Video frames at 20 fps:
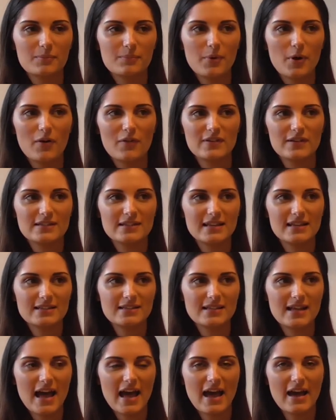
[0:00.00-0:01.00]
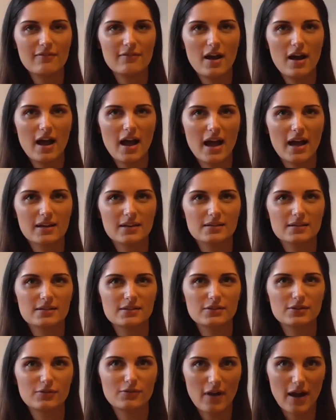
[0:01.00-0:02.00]
But obviously Sarah
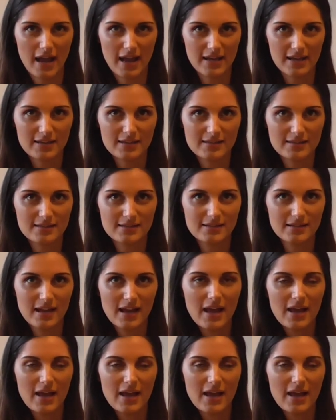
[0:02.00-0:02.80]
and Grace,